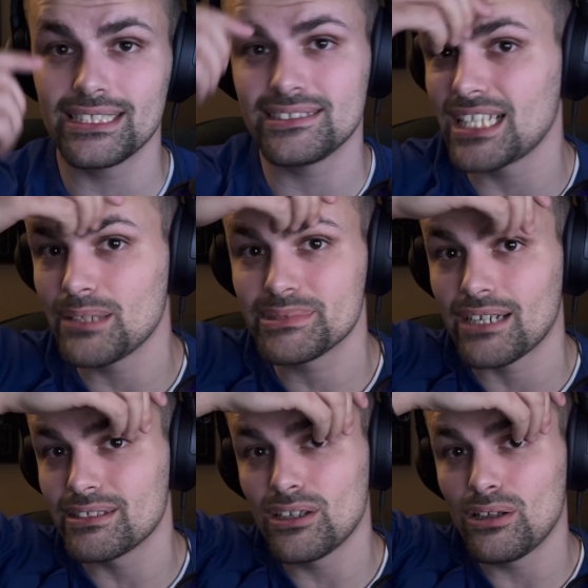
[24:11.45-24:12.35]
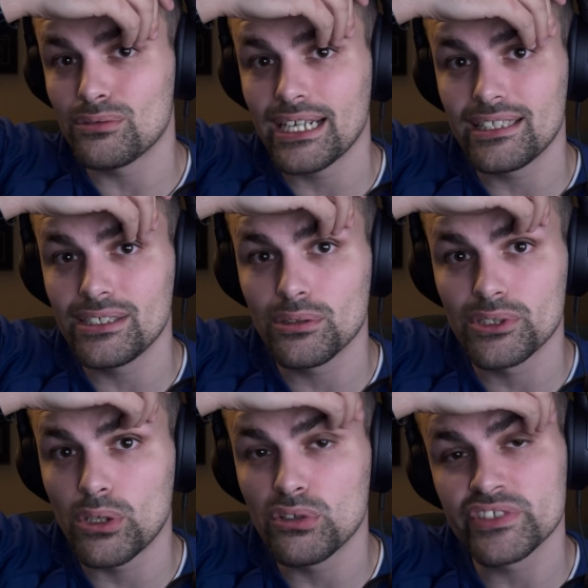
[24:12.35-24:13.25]
these games out at all, Riley, or
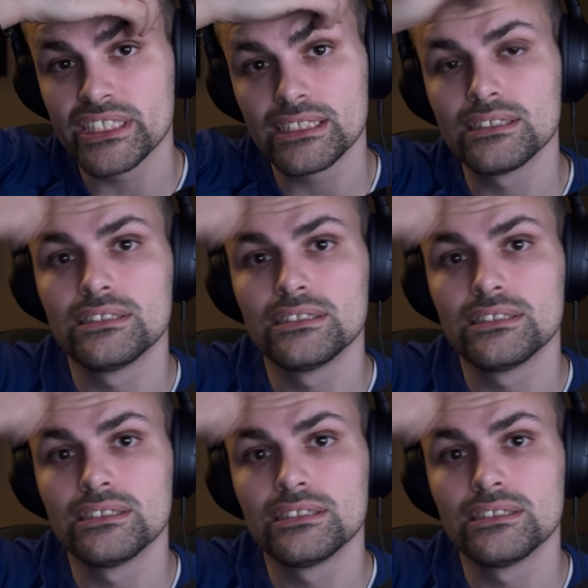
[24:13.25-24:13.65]
know of it?